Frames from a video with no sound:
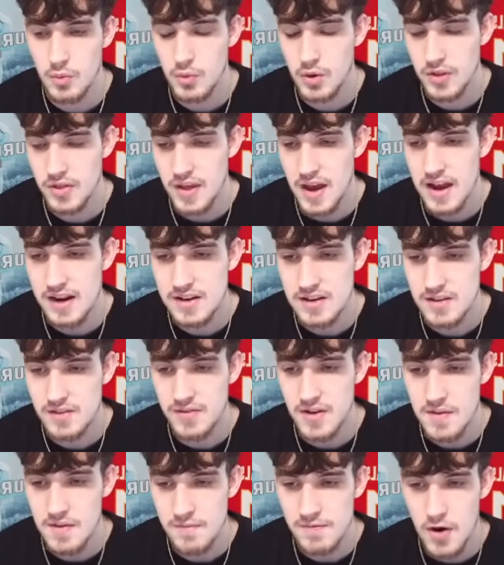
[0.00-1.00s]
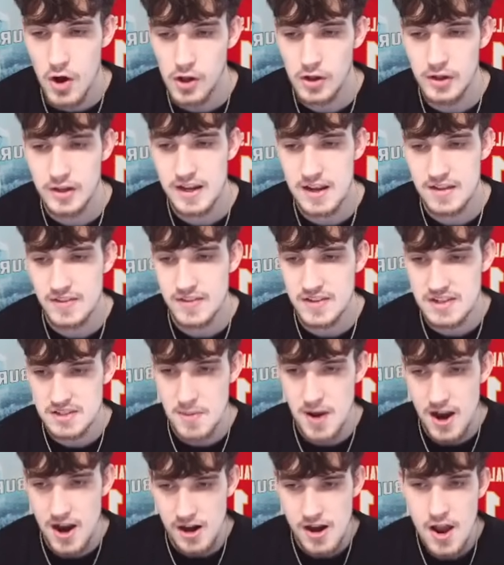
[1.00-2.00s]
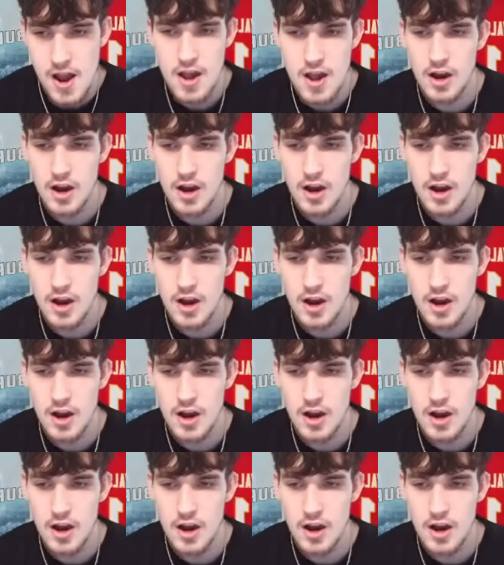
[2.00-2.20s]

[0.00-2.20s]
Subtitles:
with the idea of him falling in this mock.